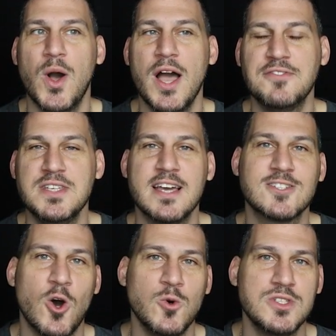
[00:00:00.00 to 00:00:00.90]

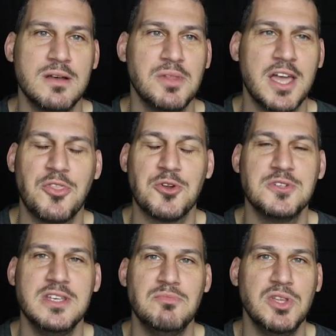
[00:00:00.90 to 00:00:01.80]
FTX owes them like
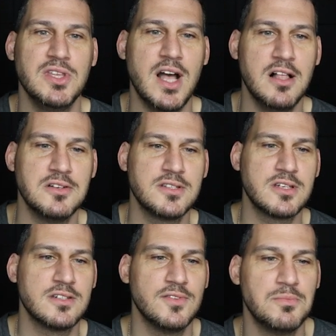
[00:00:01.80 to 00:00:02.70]
$13 million
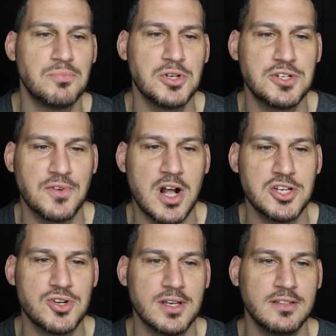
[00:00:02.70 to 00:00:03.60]
because of a breach of
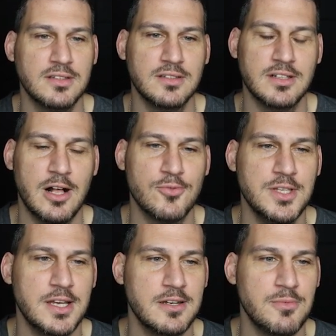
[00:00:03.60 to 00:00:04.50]
contract. I'll
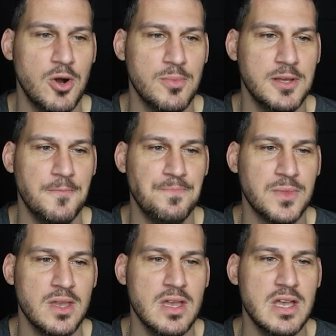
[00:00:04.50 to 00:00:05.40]
read that in a moment.
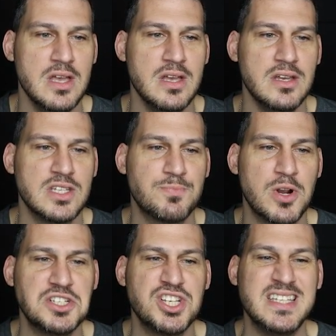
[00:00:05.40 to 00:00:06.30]

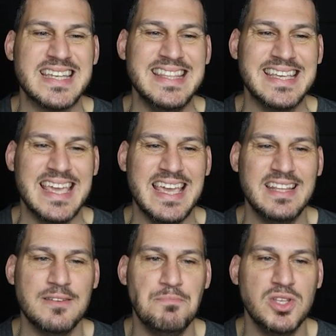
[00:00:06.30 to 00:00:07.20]
Spreadsheets
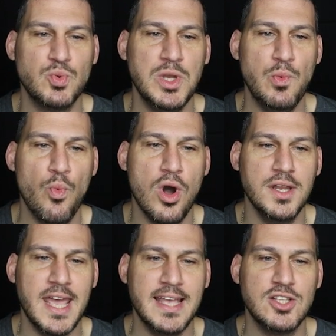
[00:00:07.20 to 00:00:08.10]
indicate between
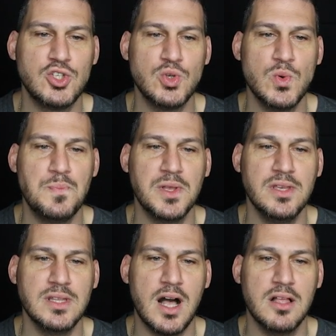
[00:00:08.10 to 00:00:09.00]
$1 and $2
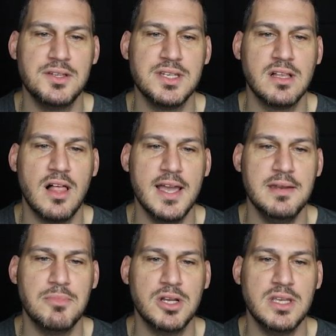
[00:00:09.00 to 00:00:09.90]
billion in
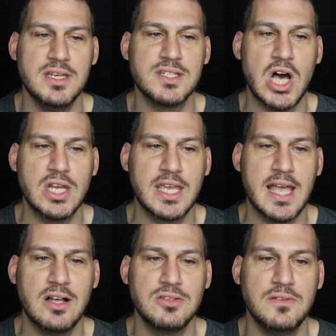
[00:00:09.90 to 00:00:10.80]
client money is
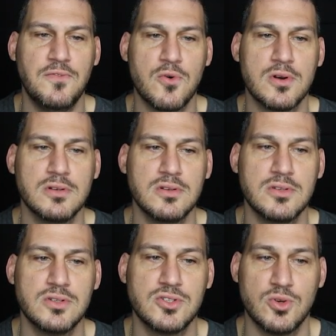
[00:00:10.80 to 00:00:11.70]
unaccounted for,
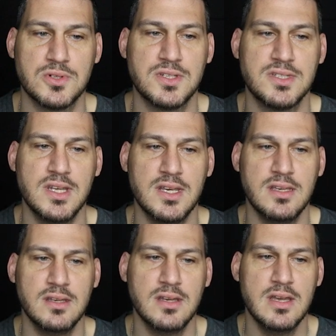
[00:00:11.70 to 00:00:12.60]
sources
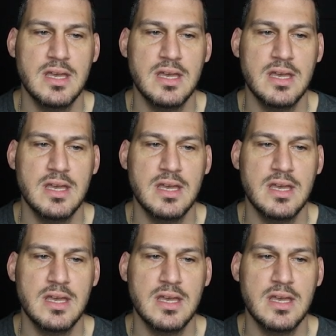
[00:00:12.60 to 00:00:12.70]
say.